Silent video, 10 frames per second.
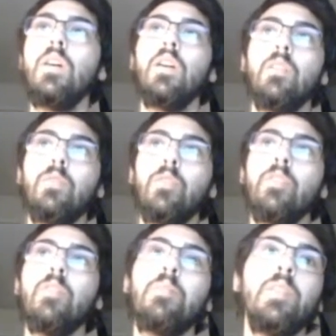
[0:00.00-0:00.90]
a
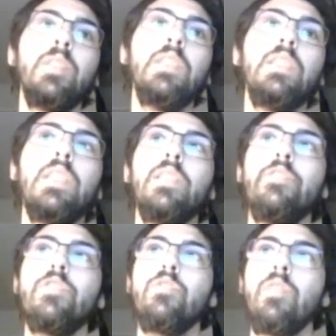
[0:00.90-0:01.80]
vulnerability in
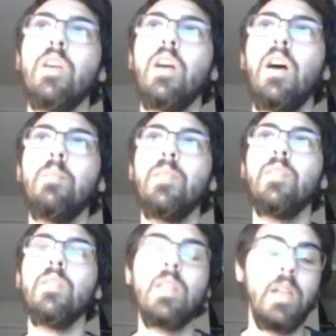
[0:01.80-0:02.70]
string copy.
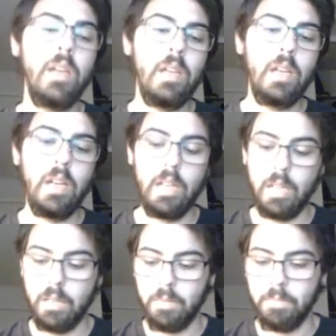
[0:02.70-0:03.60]

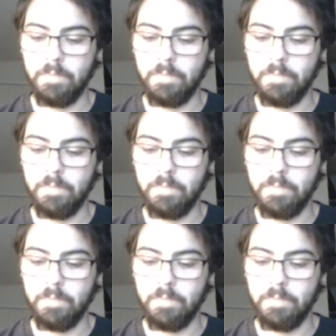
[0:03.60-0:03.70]
The